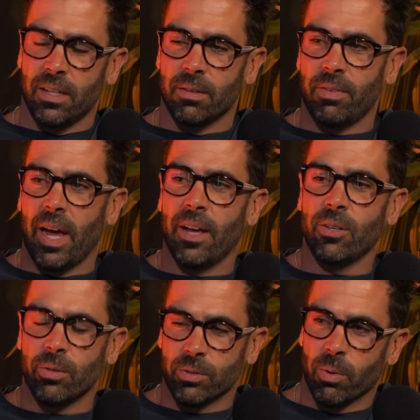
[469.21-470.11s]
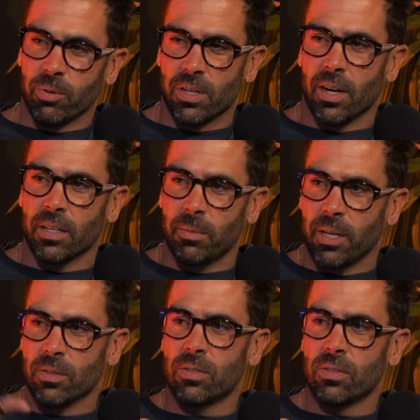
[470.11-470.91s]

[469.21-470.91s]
And the value is what we're talking about.